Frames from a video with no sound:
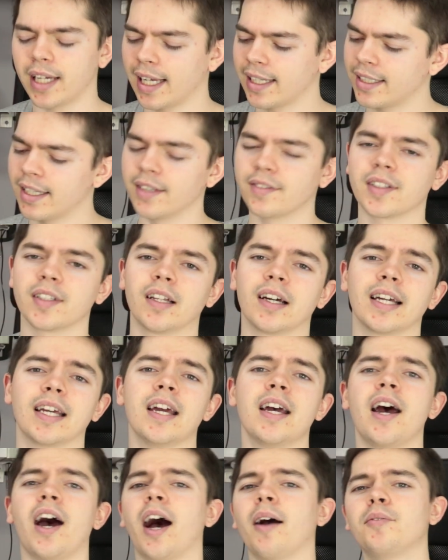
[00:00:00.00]
had enough
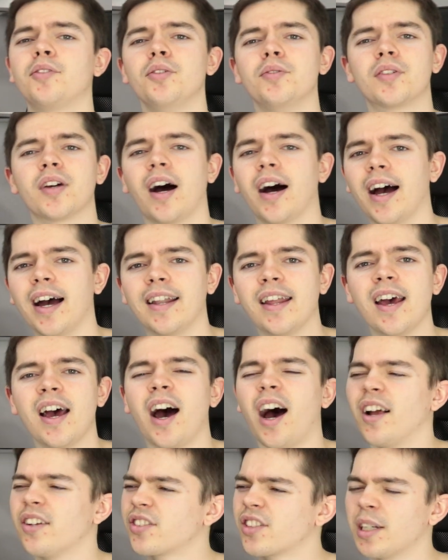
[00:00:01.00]
tonight, I'm too tired,
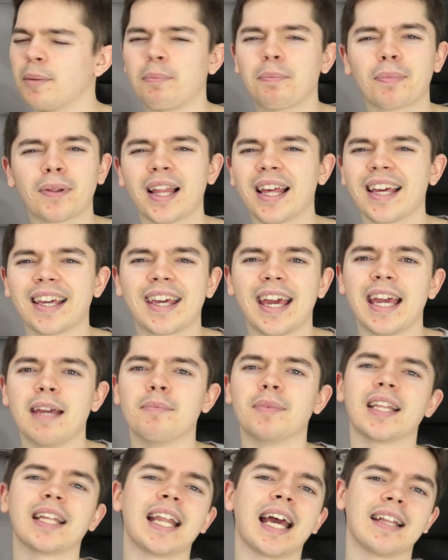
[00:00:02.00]
I'm just going to play a
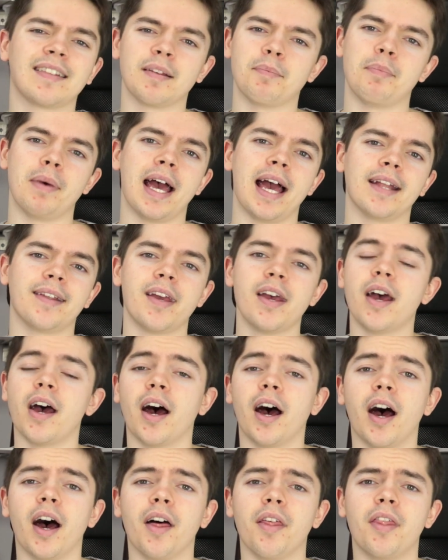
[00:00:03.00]
game and then head to bed,
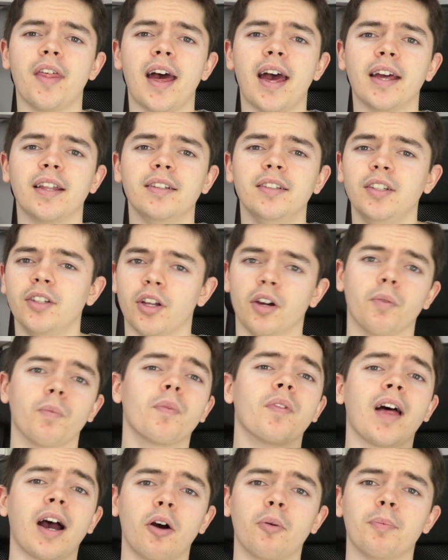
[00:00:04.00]
then, you know,
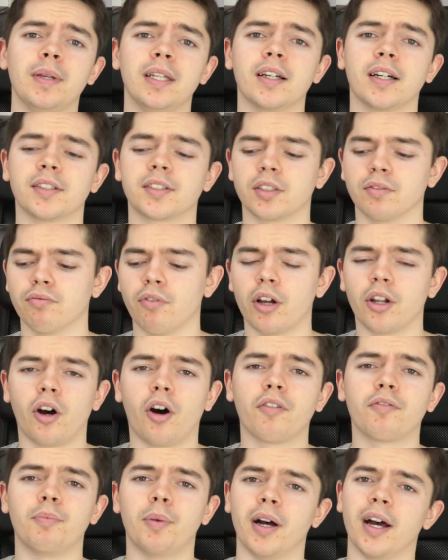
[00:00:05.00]
that would be nice to run off.